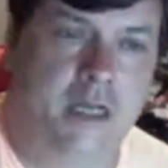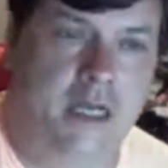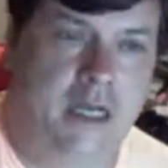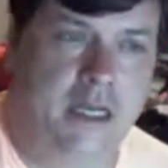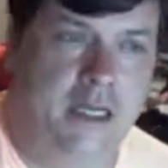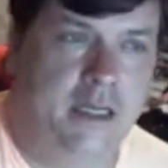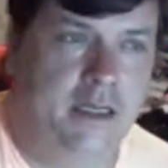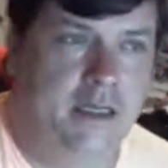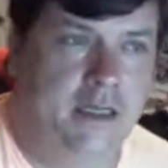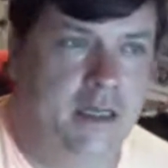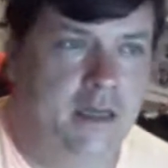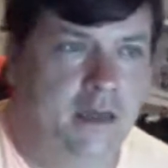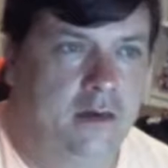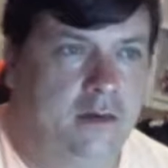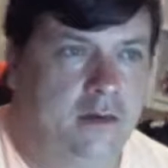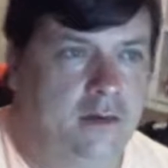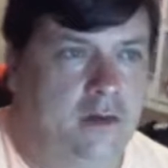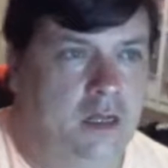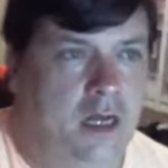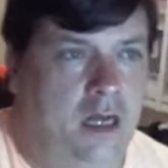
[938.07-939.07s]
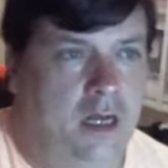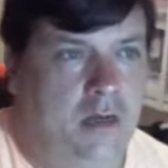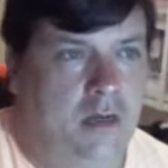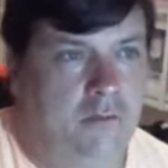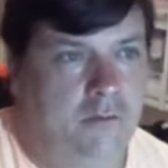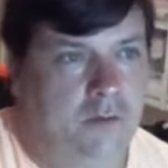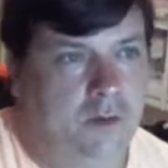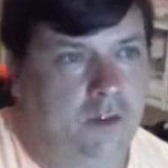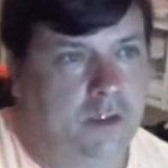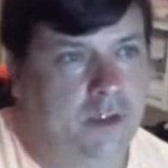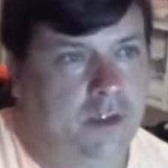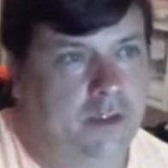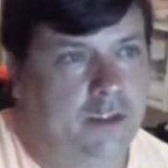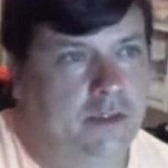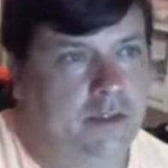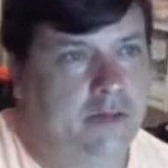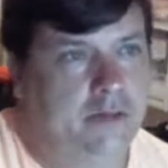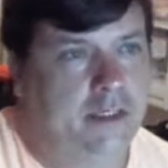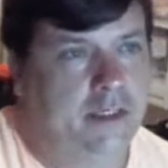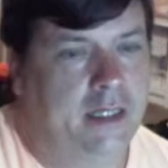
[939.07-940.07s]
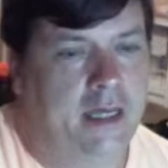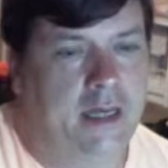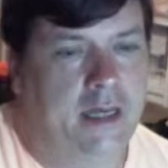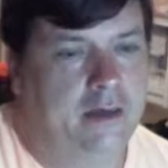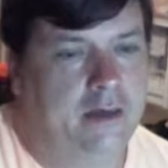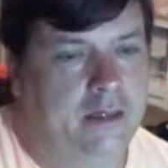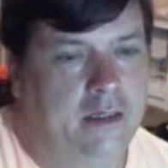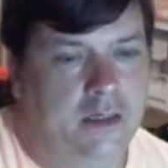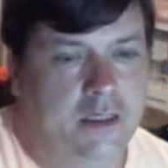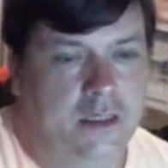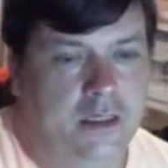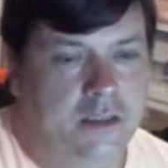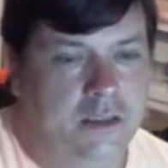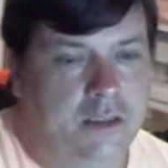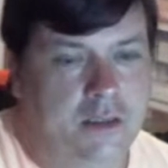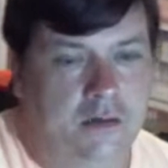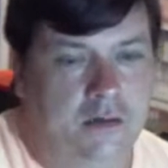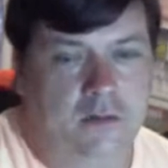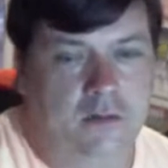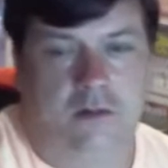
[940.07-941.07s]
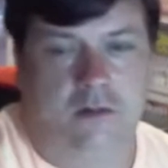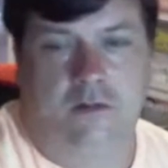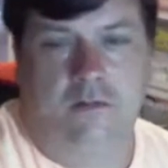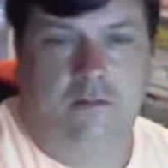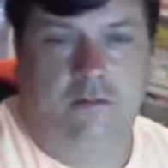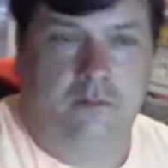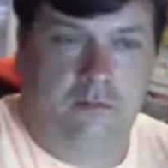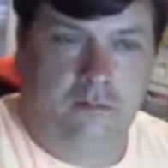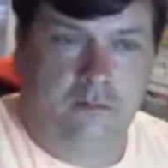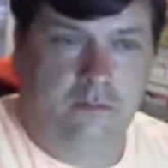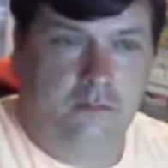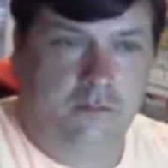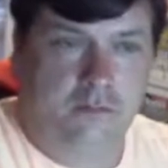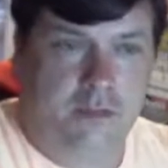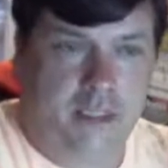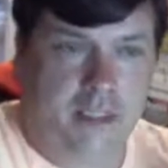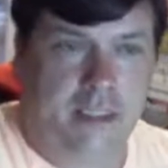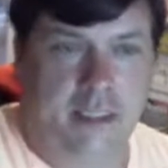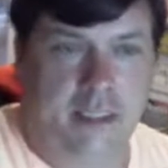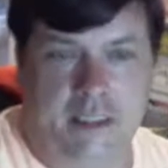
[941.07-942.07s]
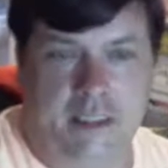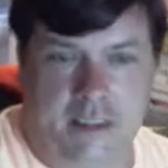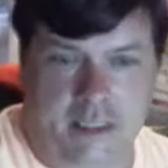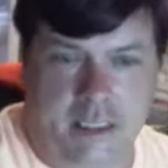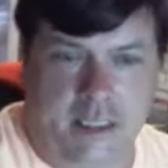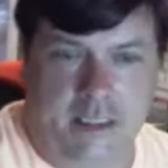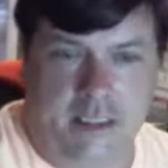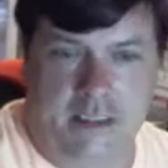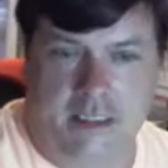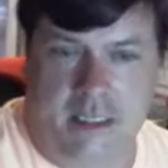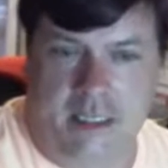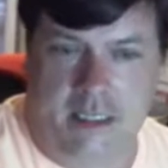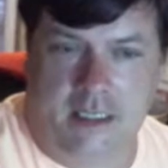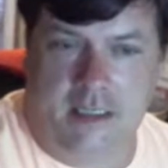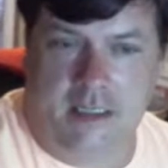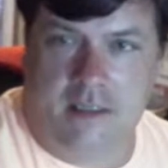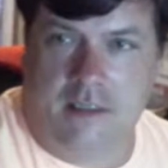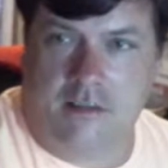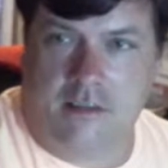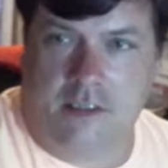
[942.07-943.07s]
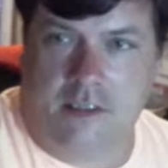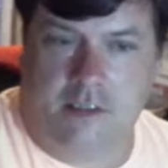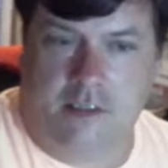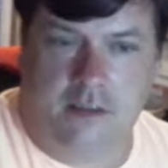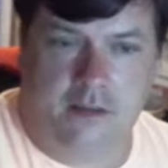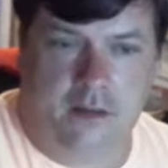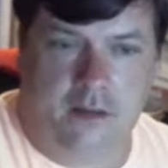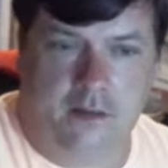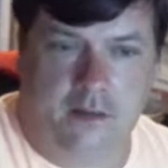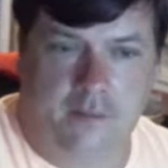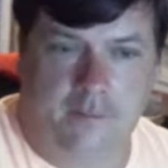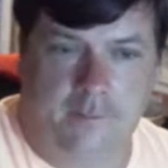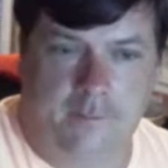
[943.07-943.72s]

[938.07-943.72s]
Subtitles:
and I'm going to leave it at that. So, take it easy, guys, and I'll talk to you later.